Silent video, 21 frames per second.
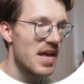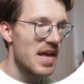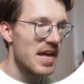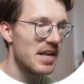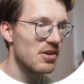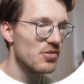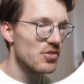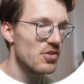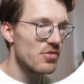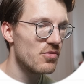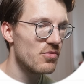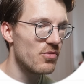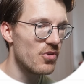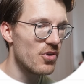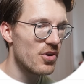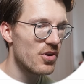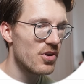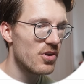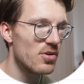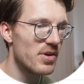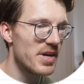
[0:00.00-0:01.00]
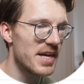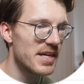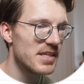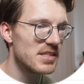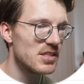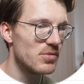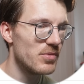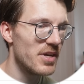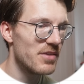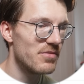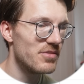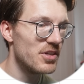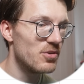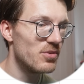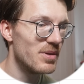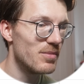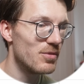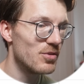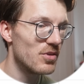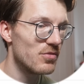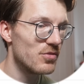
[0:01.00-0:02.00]
And on the vertical axis, we have the
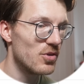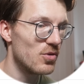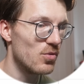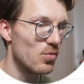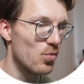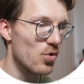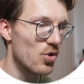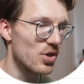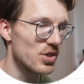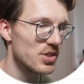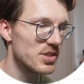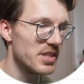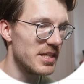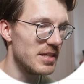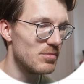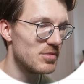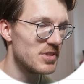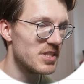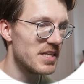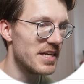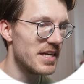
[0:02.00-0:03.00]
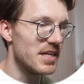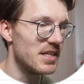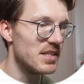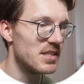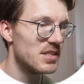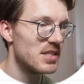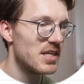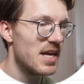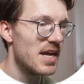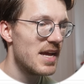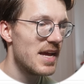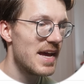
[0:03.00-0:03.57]
agreement of the worst sleep stage.